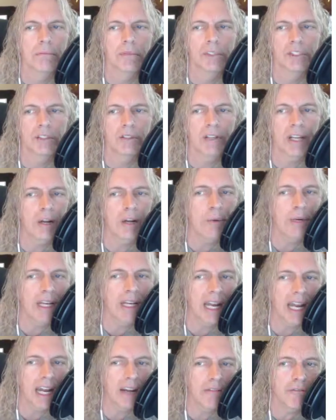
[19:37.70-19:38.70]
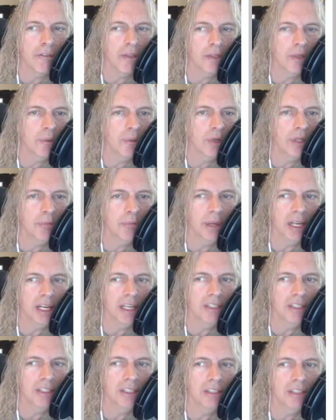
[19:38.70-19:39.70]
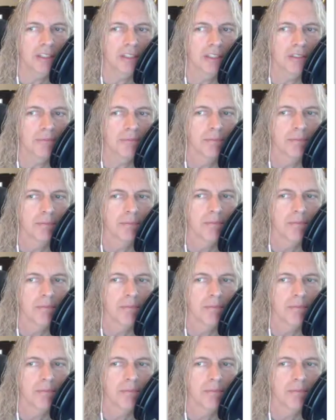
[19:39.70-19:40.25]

So now we have 3 pages.